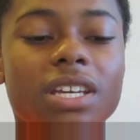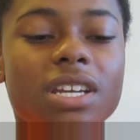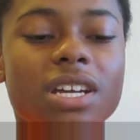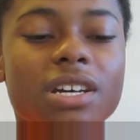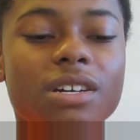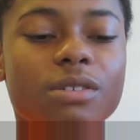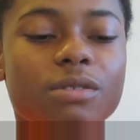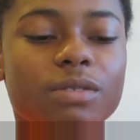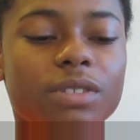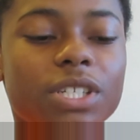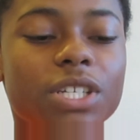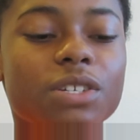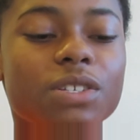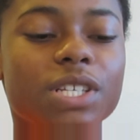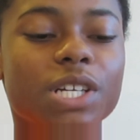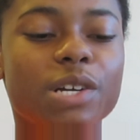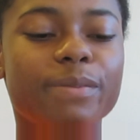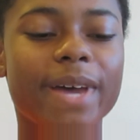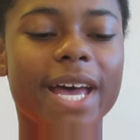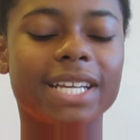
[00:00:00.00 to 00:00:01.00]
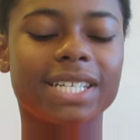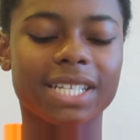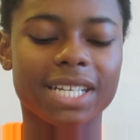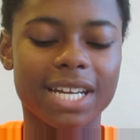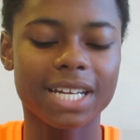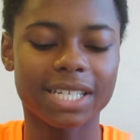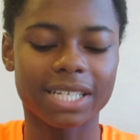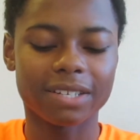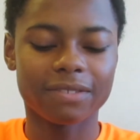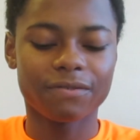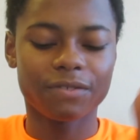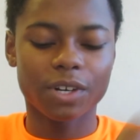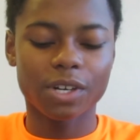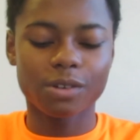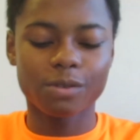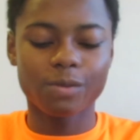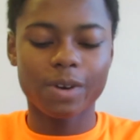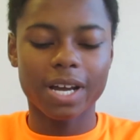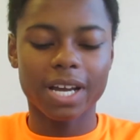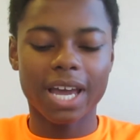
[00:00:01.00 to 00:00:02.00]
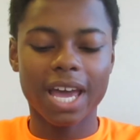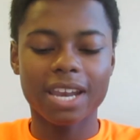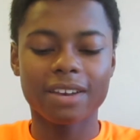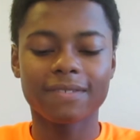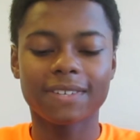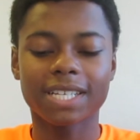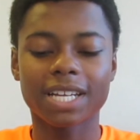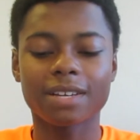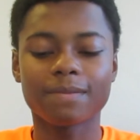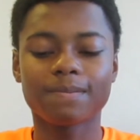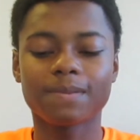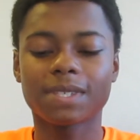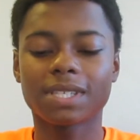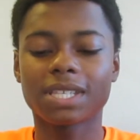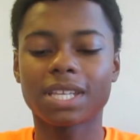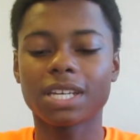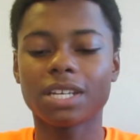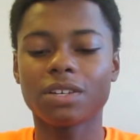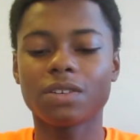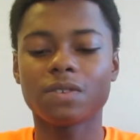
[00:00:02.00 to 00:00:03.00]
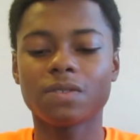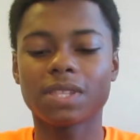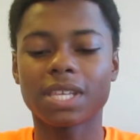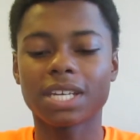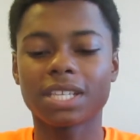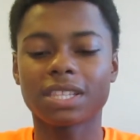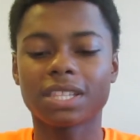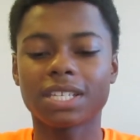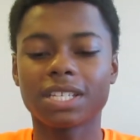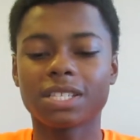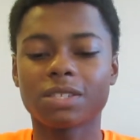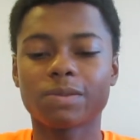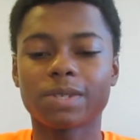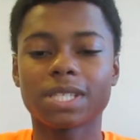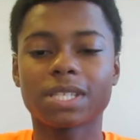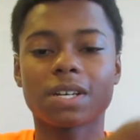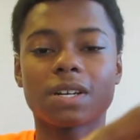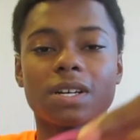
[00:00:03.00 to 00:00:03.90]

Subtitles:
you know, use your imagination for what kind of shapes that you think these ones